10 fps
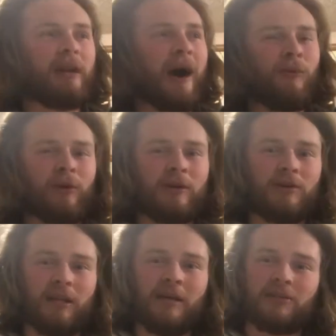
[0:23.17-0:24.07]
now we're here
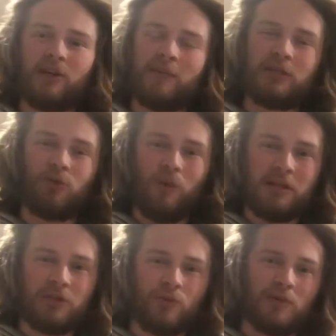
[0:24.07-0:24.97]
at the end. It's going to be
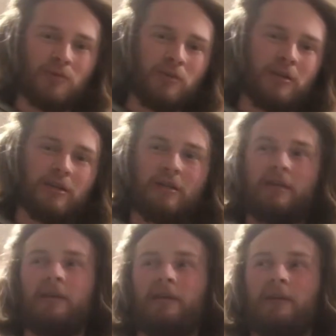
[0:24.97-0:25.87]
2021.
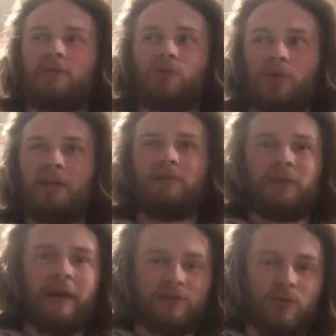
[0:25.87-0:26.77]

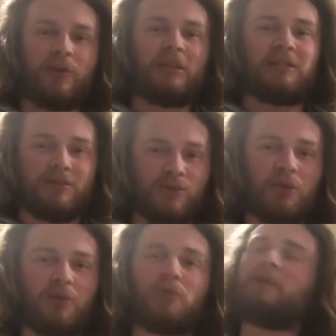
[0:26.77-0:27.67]
Yeah,
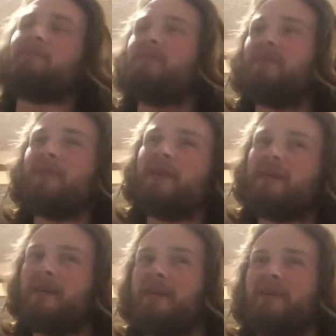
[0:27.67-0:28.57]
2021.
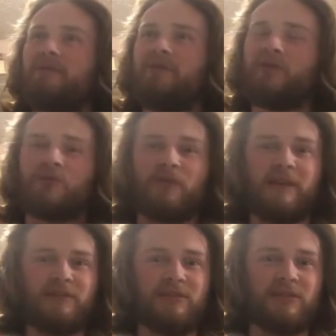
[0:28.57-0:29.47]
Feels
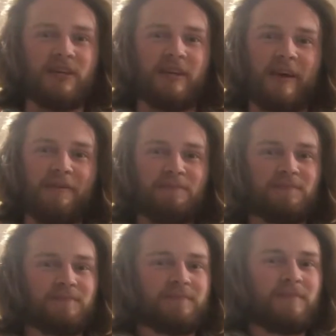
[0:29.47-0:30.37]
strange to say that.
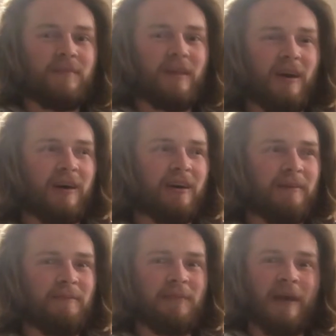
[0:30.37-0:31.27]

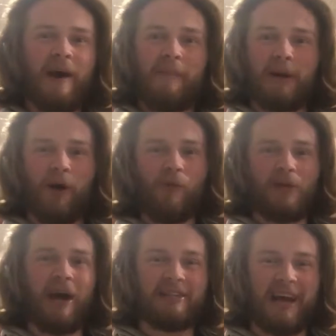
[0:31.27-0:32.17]
But I hope you
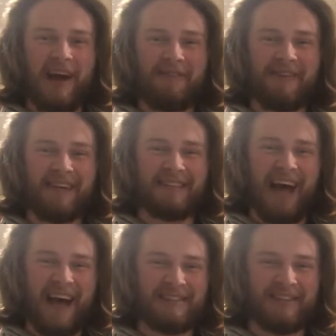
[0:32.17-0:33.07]
guys had a
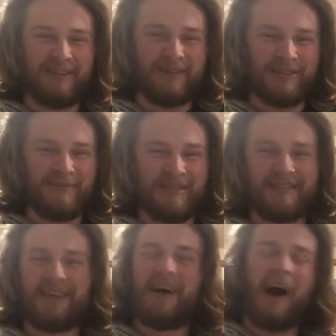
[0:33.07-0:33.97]
fantastic
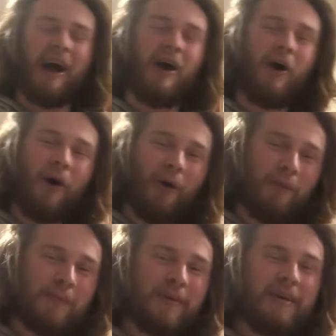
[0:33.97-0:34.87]
Christmas. I hope